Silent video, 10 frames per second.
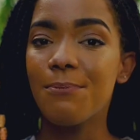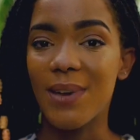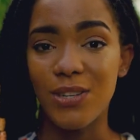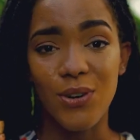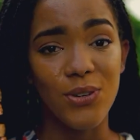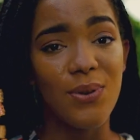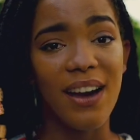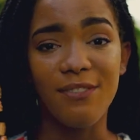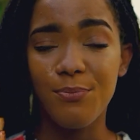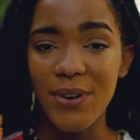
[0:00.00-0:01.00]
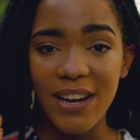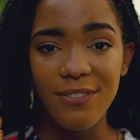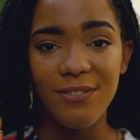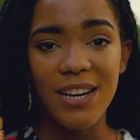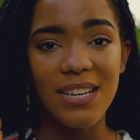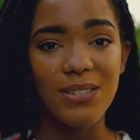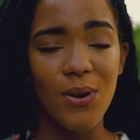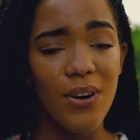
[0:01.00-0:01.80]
Make sure you have breakfast,